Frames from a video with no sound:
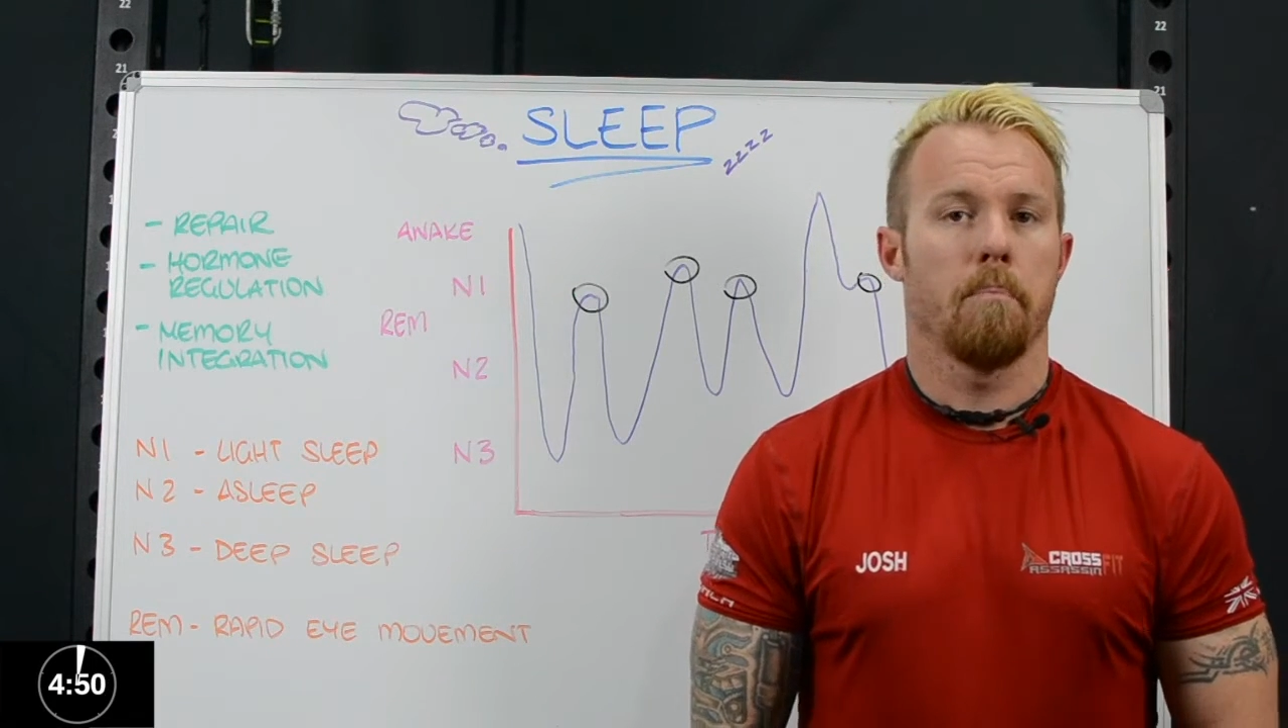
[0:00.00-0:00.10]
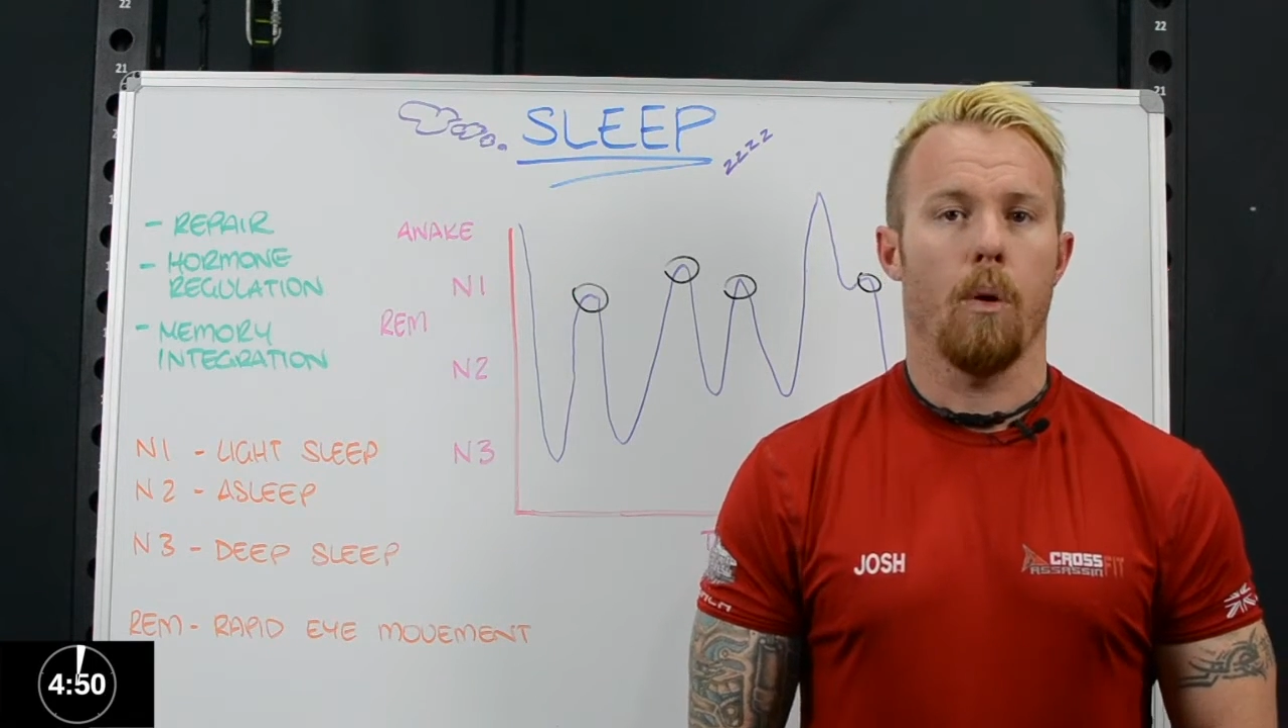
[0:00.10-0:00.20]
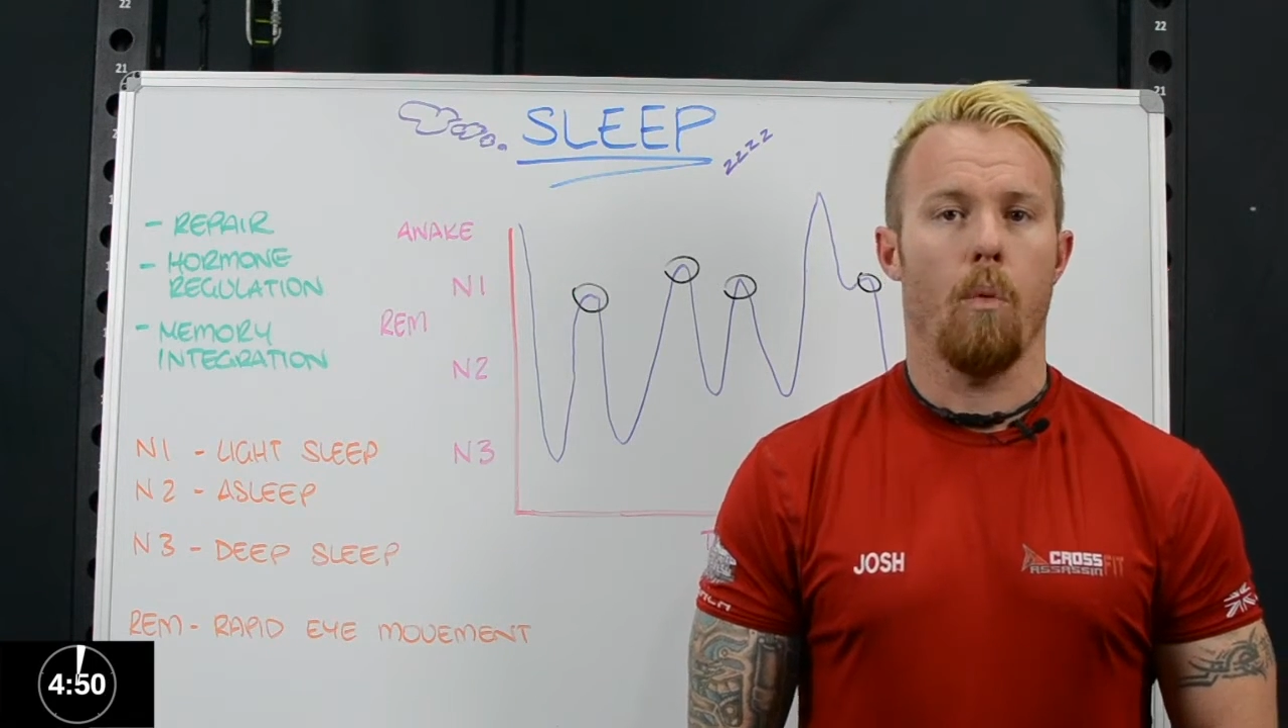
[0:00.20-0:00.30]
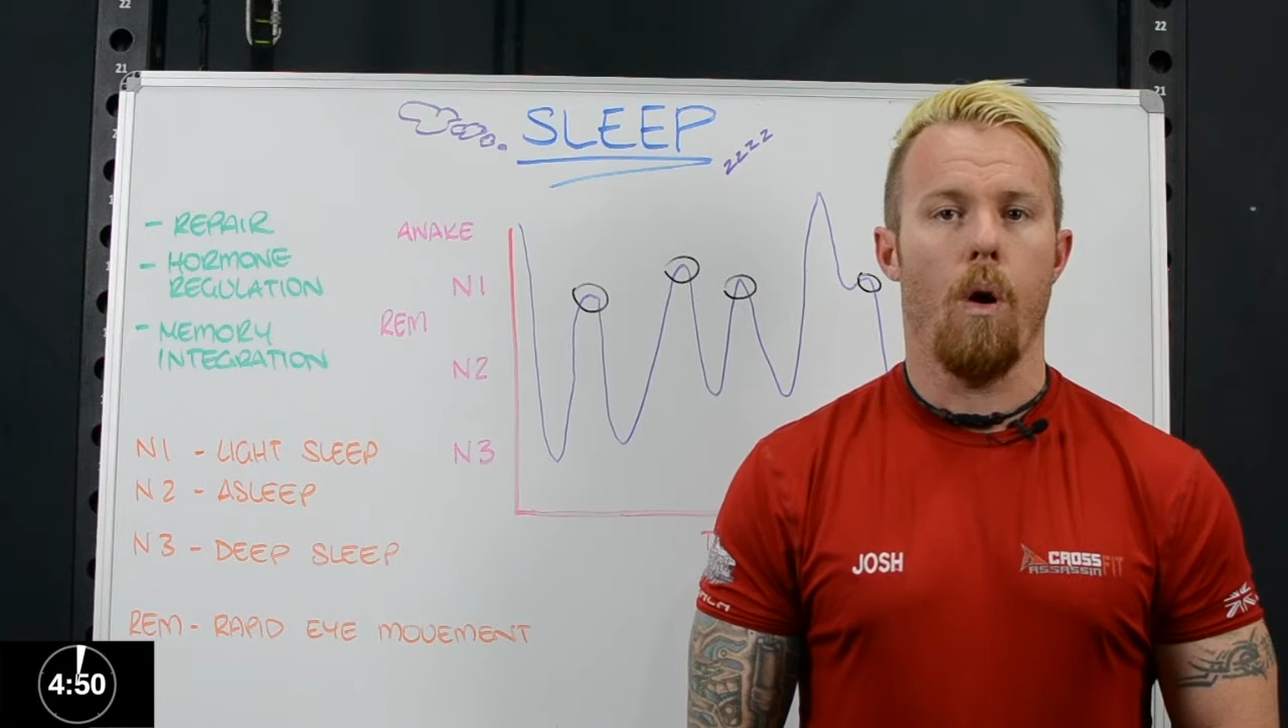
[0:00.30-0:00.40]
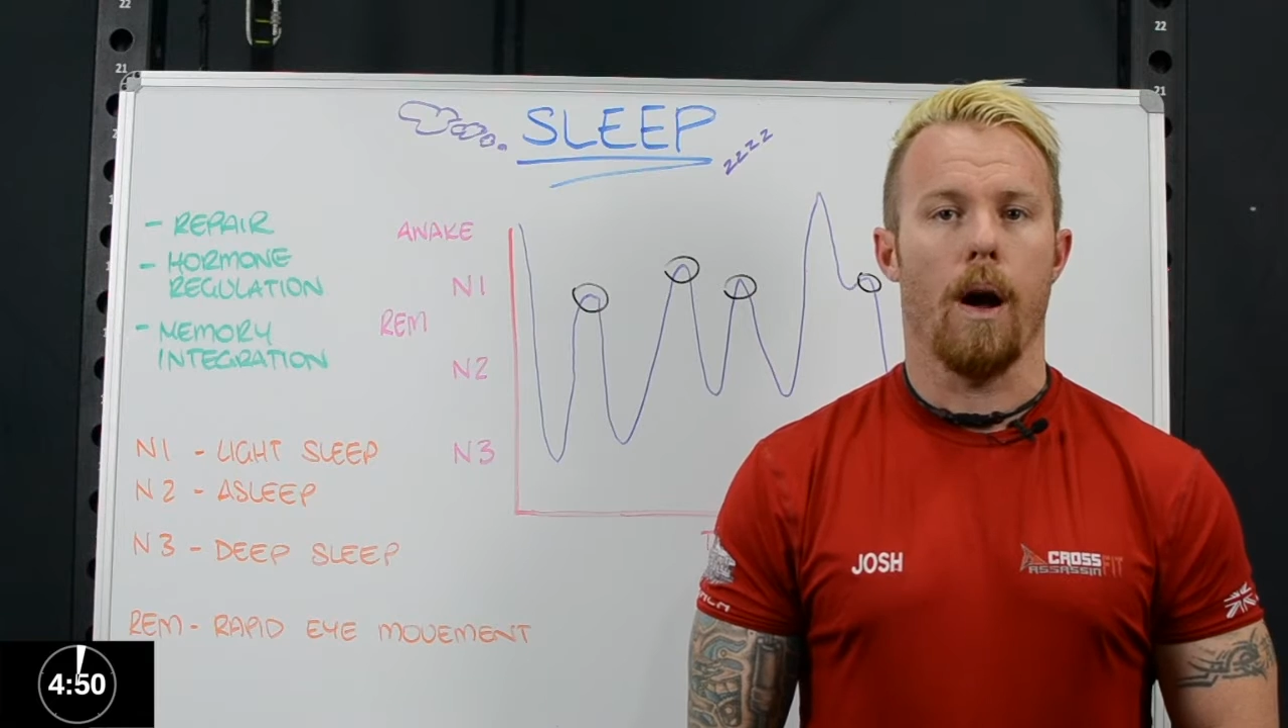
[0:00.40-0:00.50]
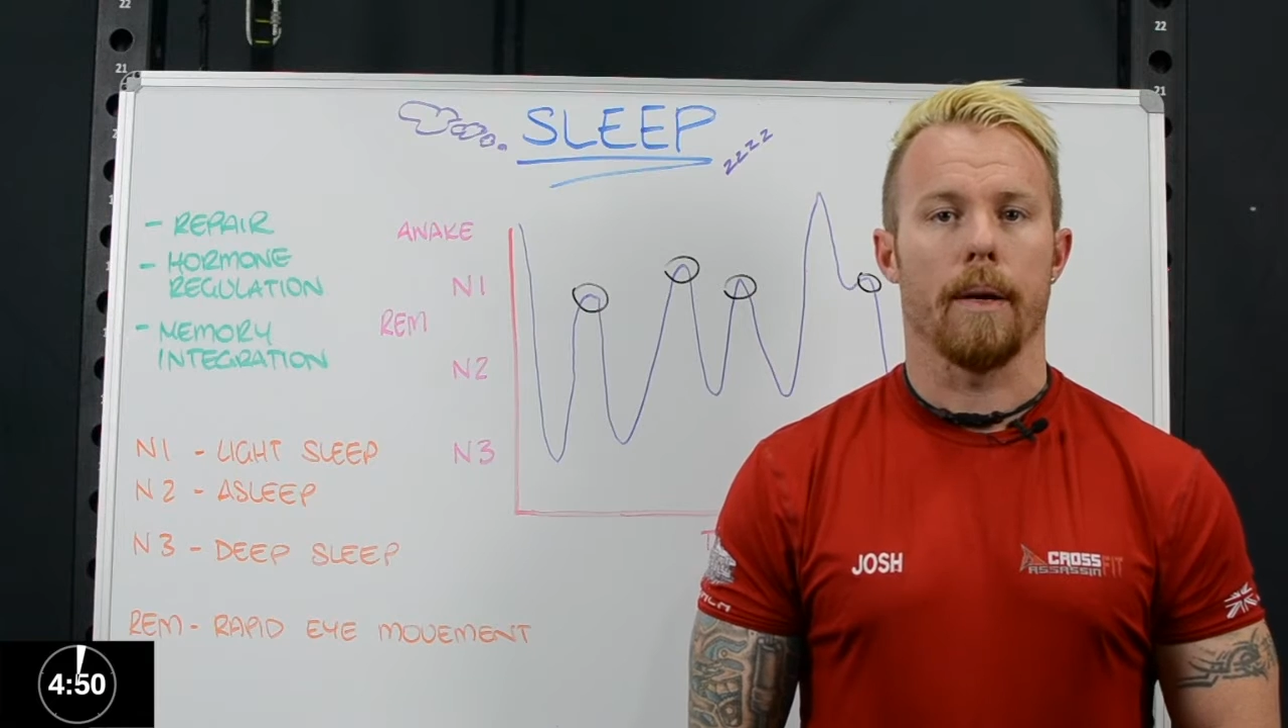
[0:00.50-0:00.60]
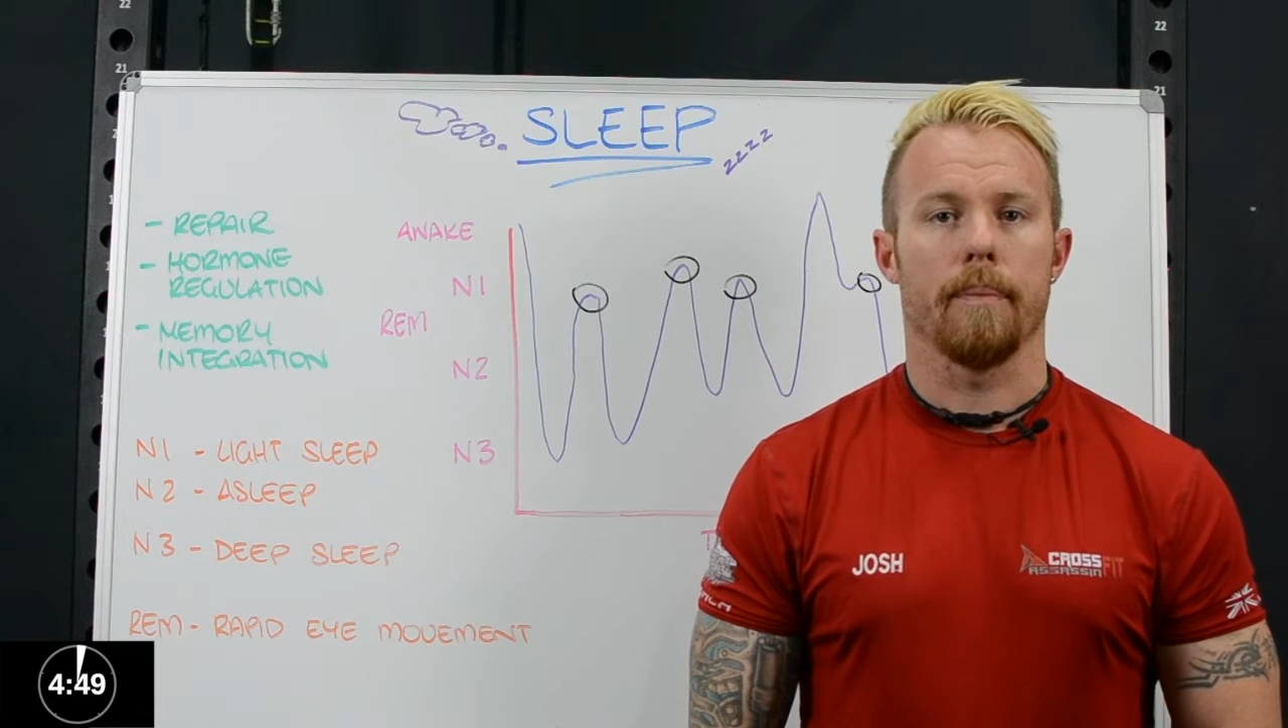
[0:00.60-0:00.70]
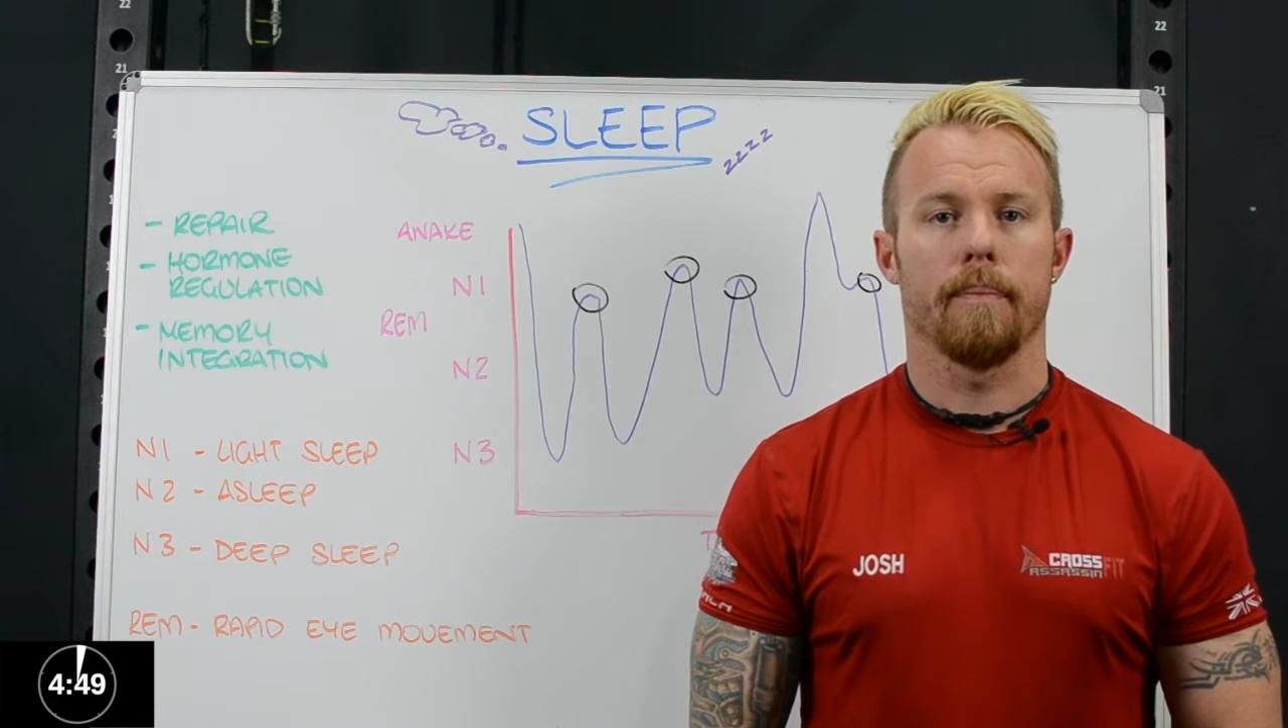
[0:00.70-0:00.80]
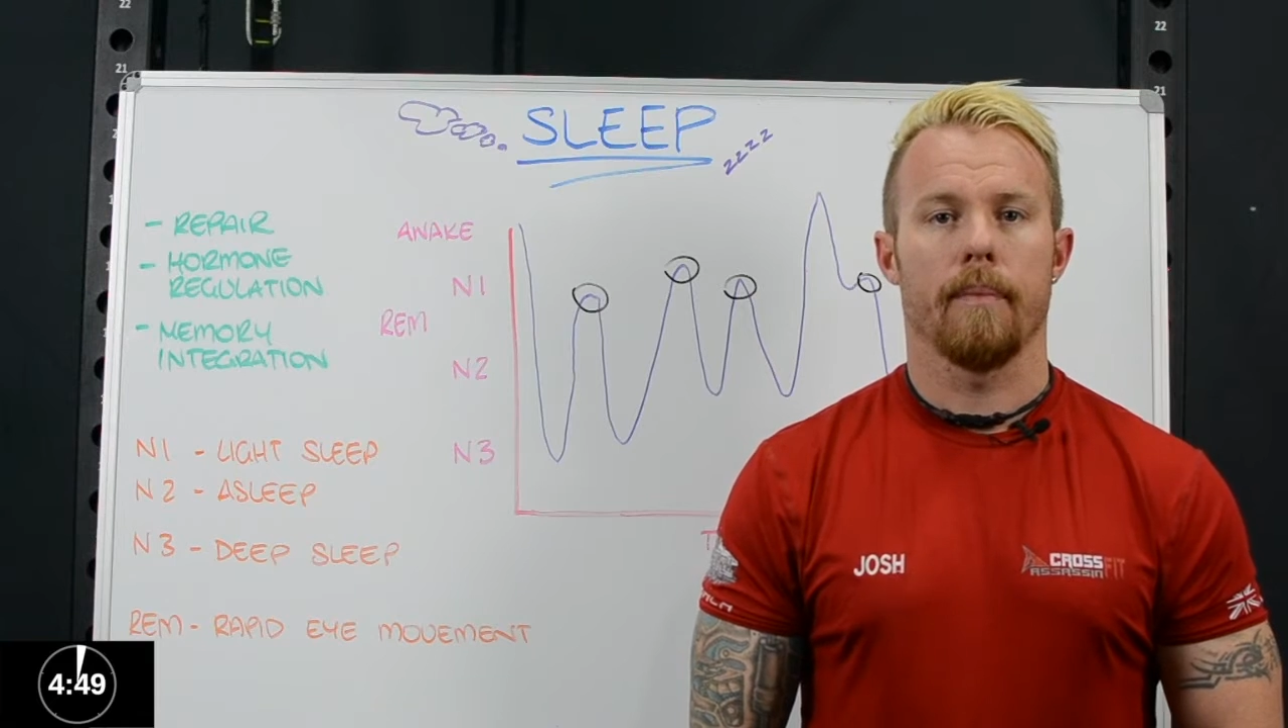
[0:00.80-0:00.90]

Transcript: But why?